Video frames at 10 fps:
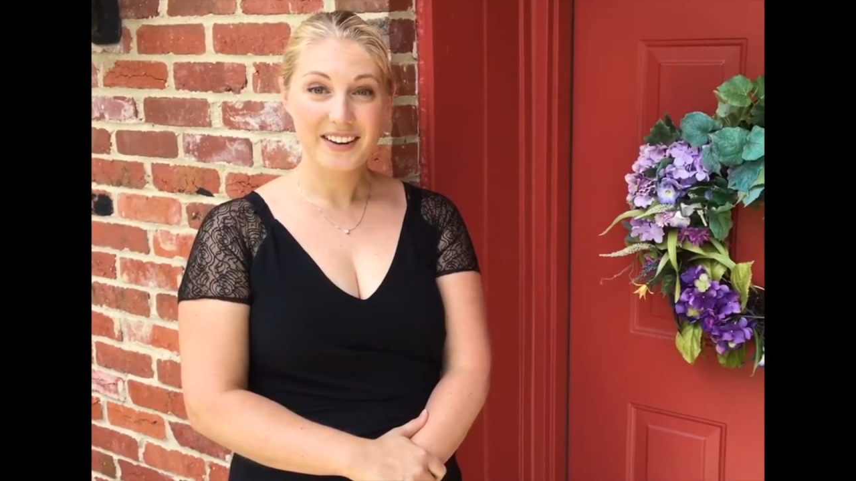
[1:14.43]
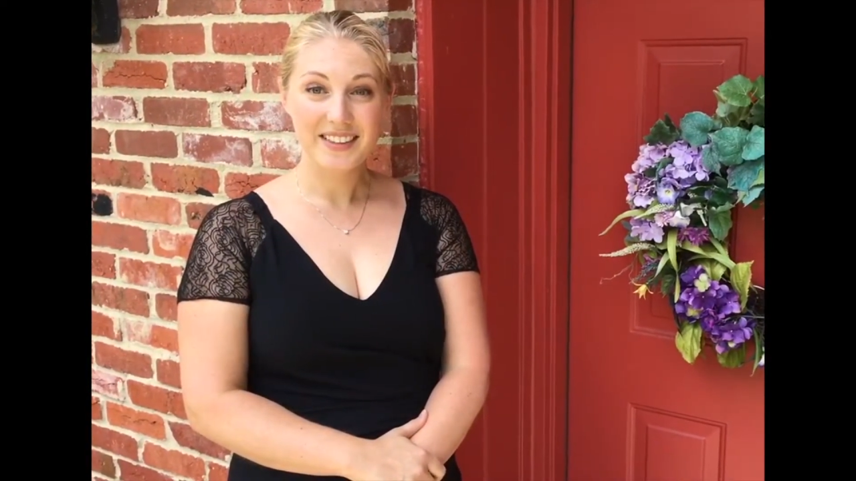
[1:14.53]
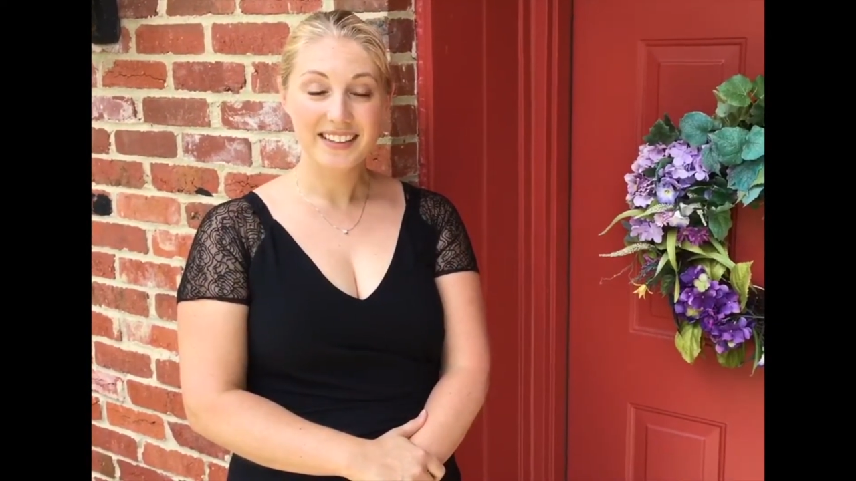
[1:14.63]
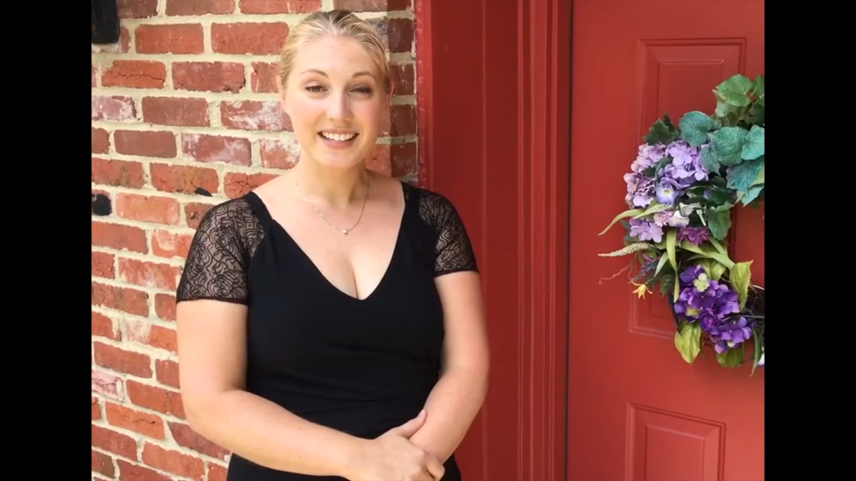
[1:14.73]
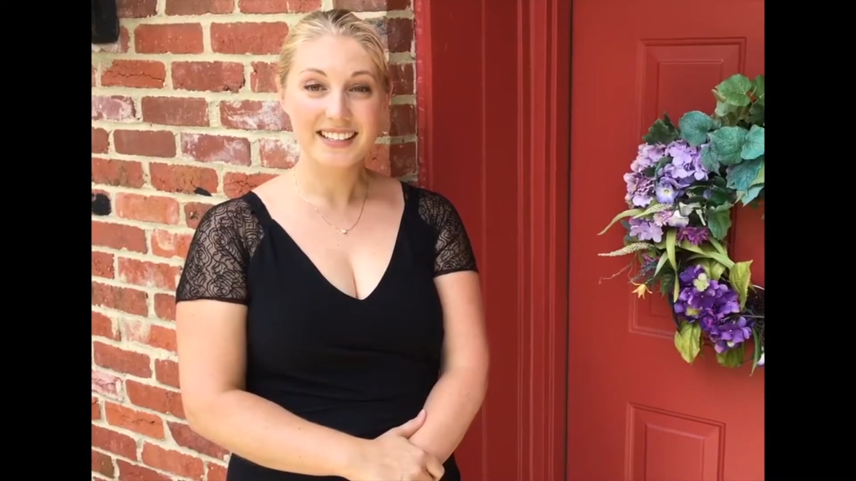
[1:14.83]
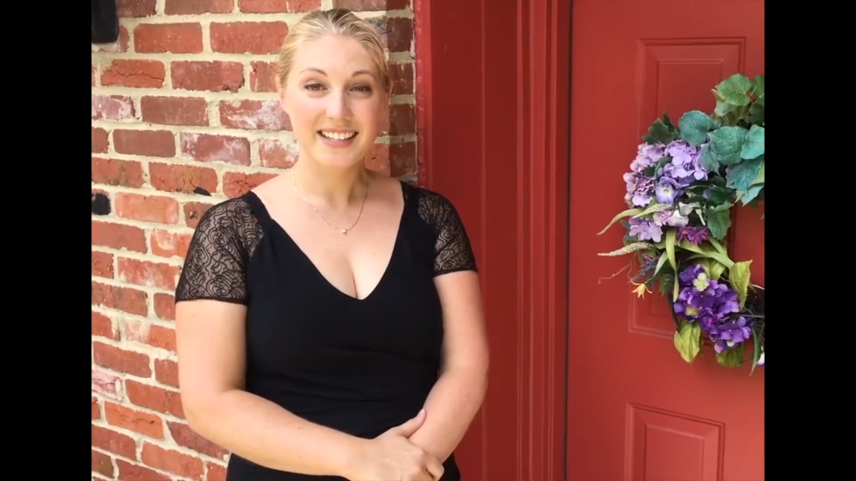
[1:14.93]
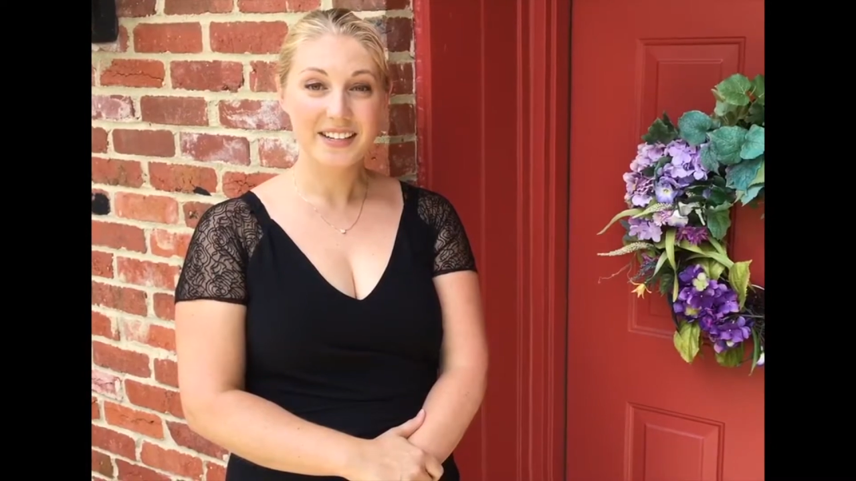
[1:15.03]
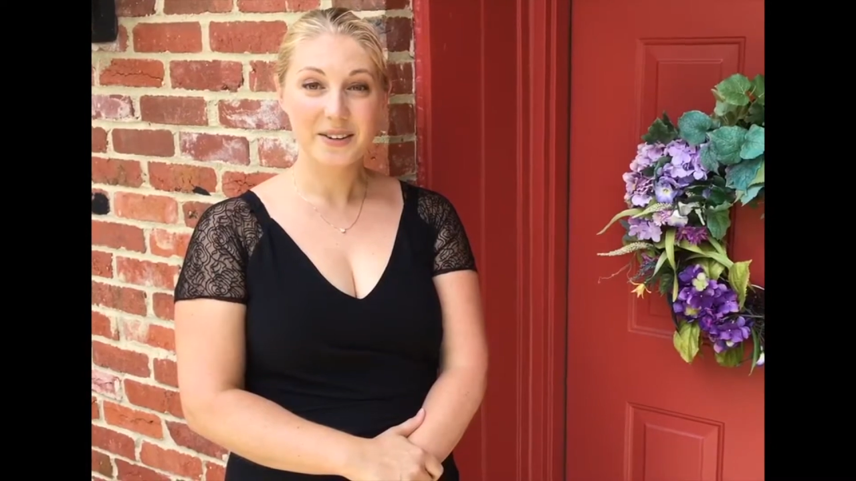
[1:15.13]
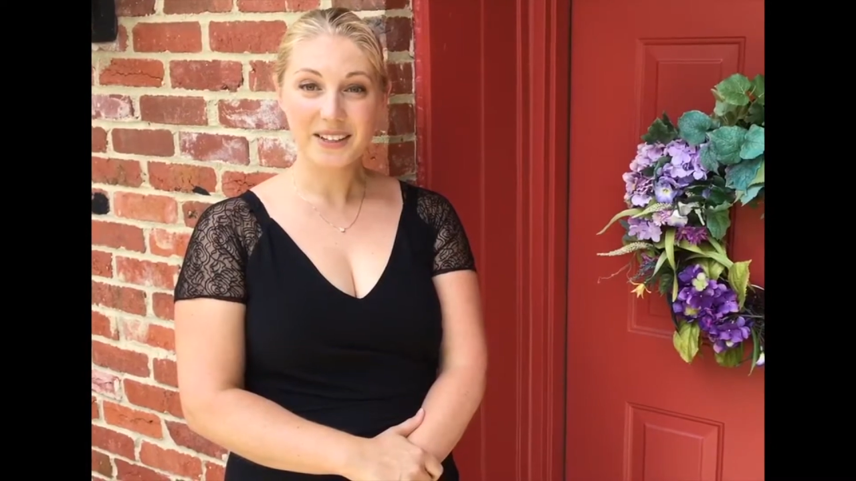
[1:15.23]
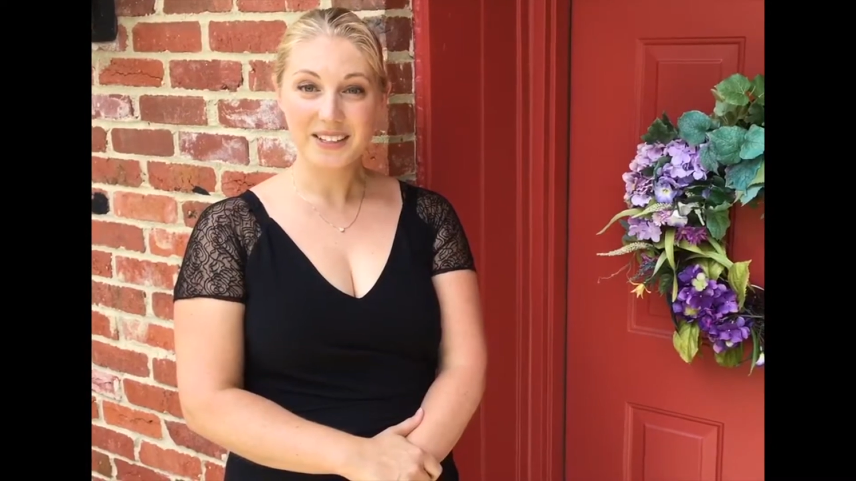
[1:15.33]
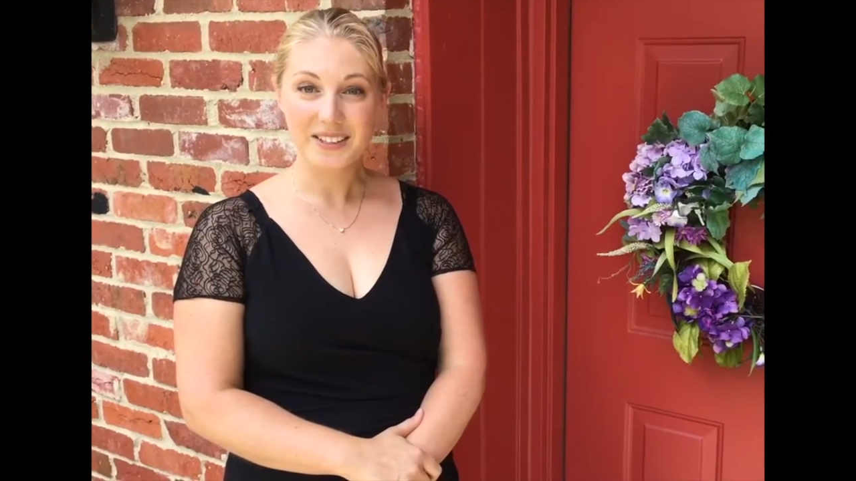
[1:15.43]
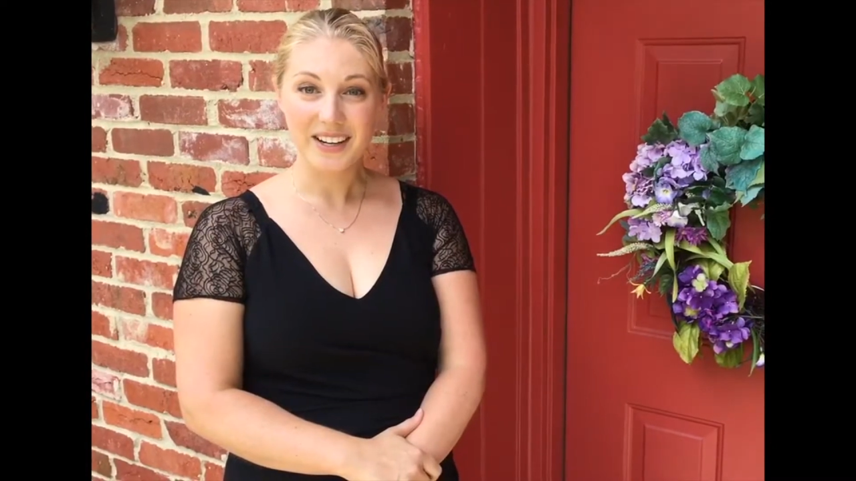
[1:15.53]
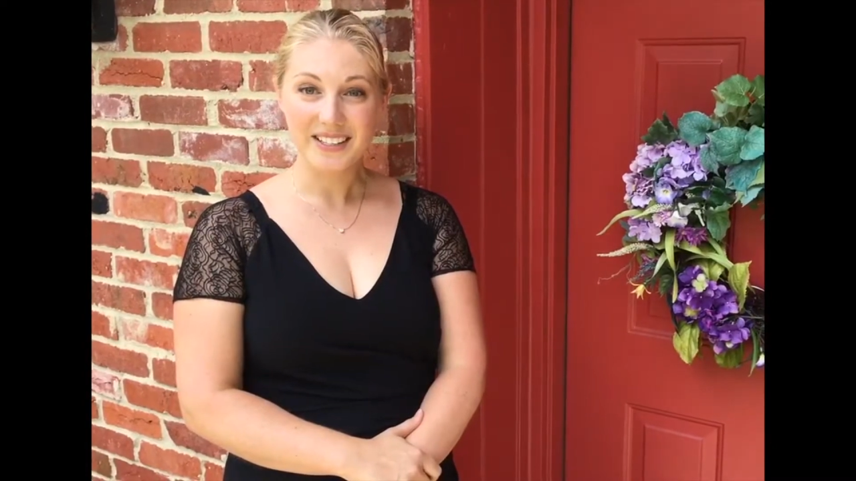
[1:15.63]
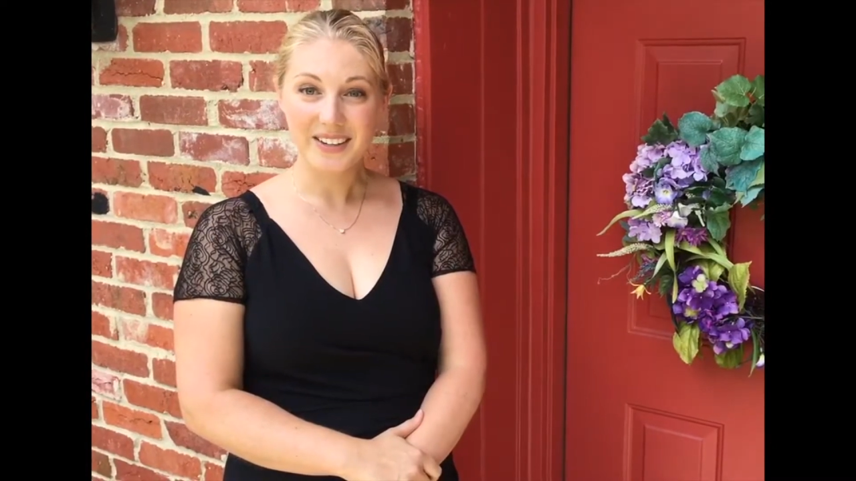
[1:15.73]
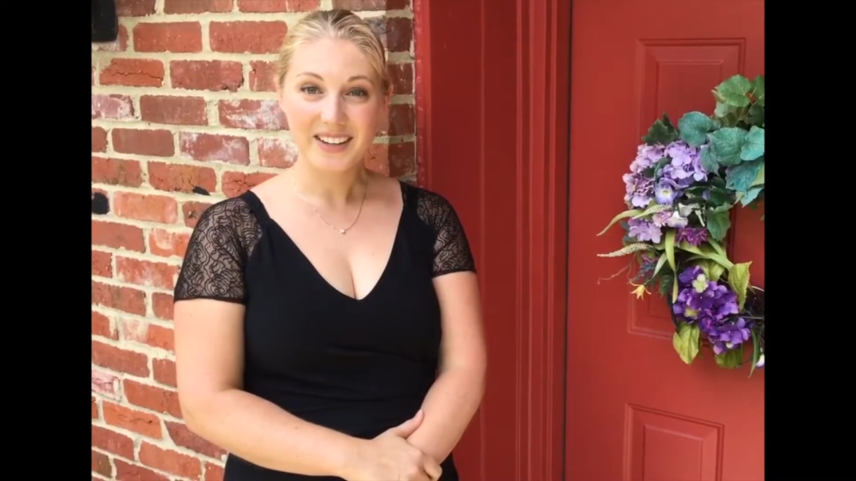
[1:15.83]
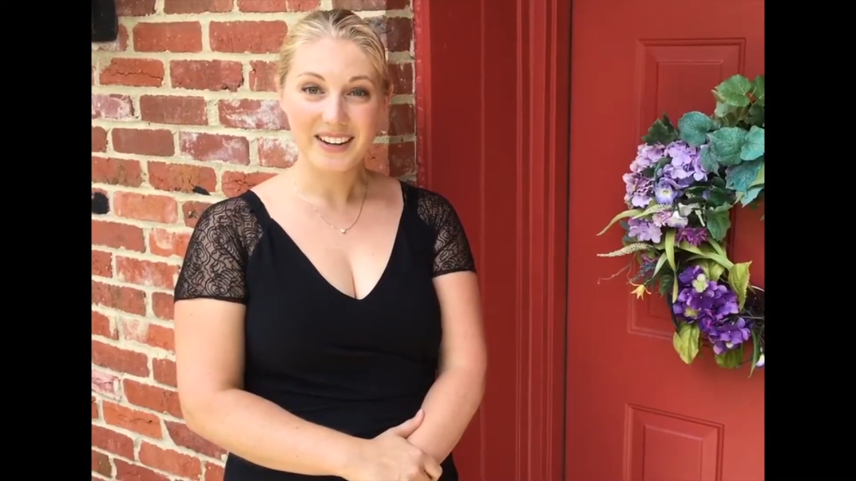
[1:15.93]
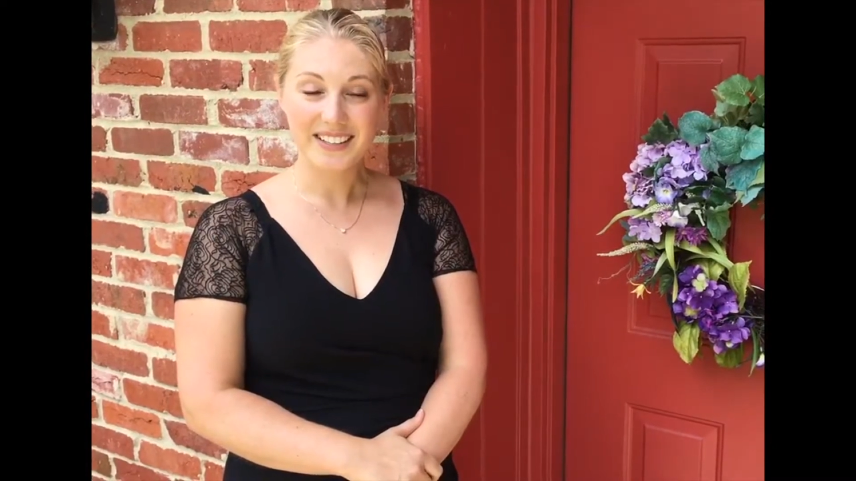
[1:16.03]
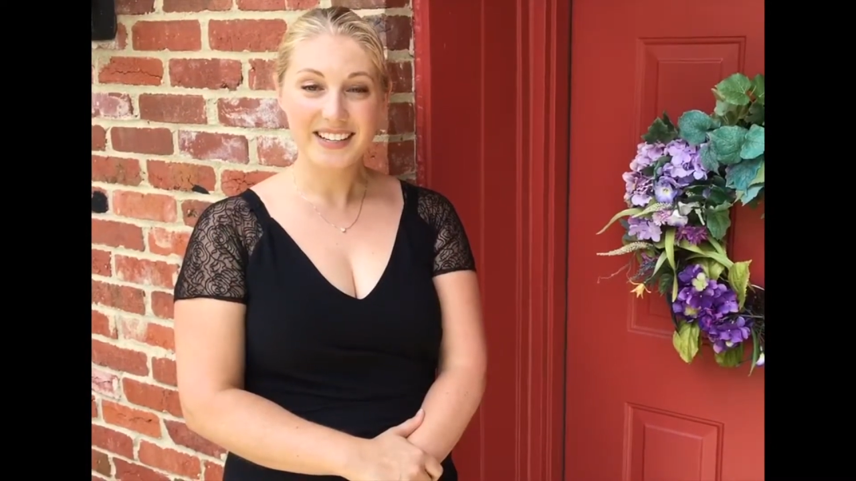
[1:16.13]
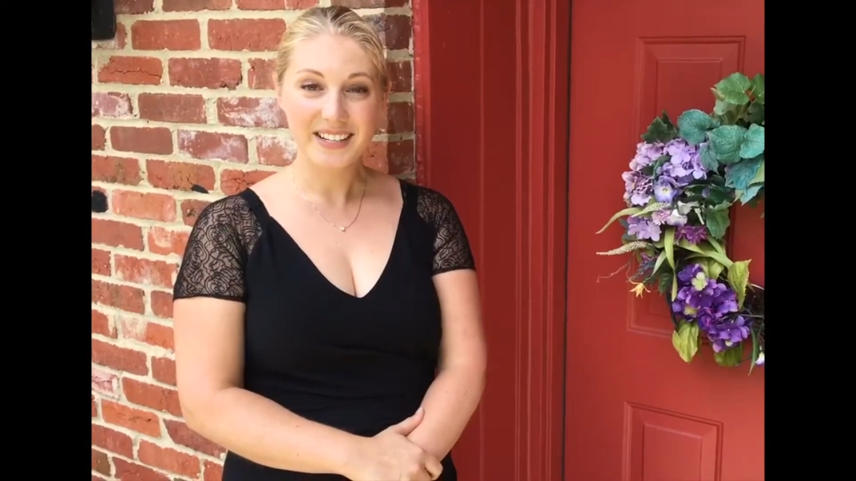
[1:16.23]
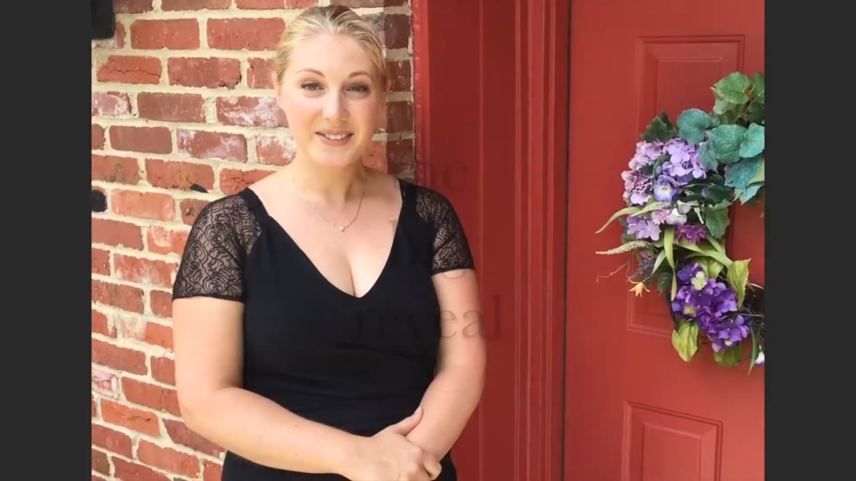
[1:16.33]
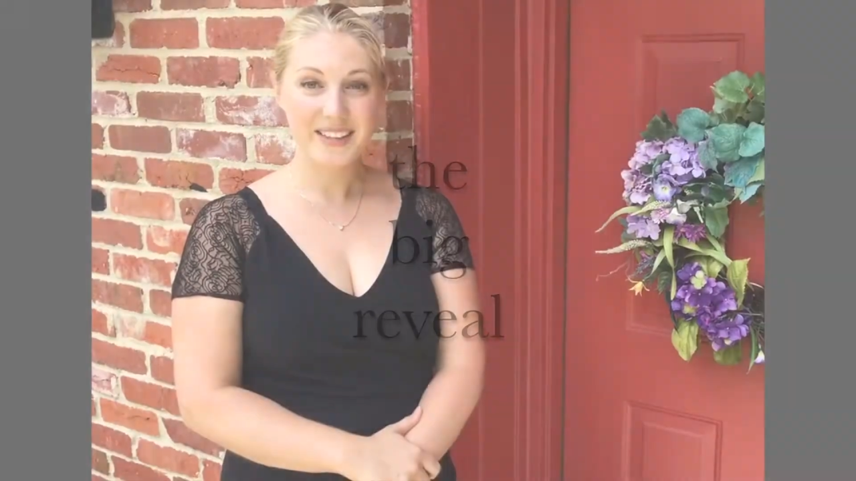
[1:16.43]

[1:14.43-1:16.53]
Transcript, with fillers: of the London City Orchestra, so I got in touch